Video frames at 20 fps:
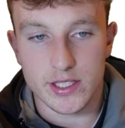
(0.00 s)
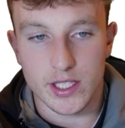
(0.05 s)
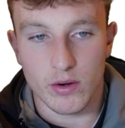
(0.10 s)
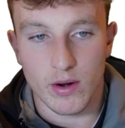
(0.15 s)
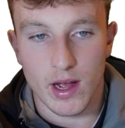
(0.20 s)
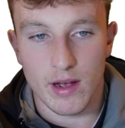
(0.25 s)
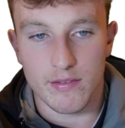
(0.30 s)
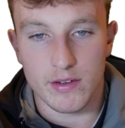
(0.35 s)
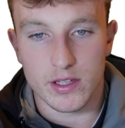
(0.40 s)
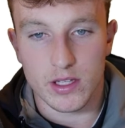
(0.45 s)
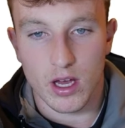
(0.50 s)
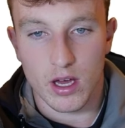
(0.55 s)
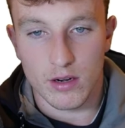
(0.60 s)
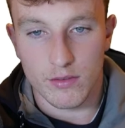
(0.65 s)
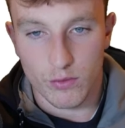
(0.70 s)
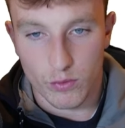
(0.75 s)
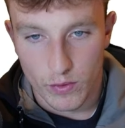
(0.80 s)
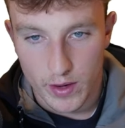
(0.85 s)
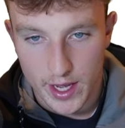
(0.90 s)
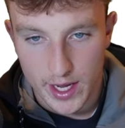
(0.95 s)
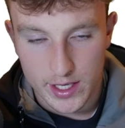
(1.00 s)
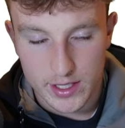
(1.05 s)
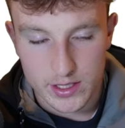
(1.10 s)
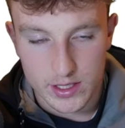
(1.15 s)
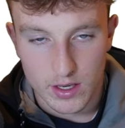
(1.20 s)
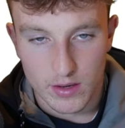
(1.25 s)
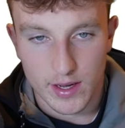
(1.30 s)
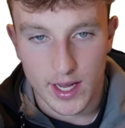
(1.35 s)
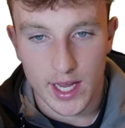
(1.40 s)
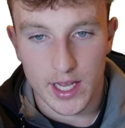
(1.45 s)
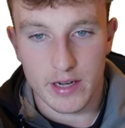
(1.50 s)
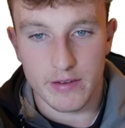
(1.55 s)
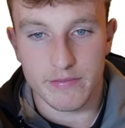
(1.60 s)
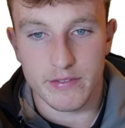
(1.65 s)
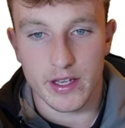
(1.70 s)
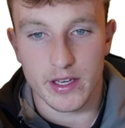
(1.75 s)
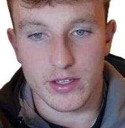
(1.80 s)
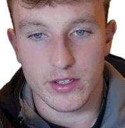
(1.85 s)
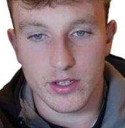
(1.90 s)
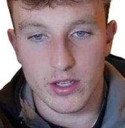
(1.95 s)
They don't have a ton of wicks, okay? And if
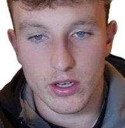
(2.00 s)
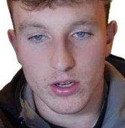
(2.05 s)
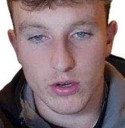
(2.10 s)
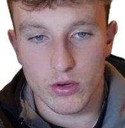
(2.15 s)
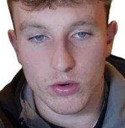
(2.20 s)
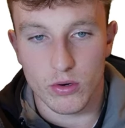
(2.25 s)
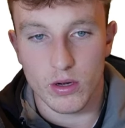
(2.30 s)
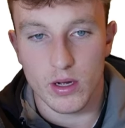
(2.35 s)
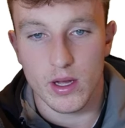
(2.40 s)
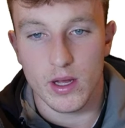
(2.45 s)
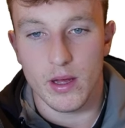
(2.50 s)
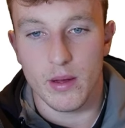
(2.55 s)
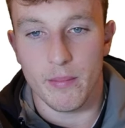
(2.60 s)
they do,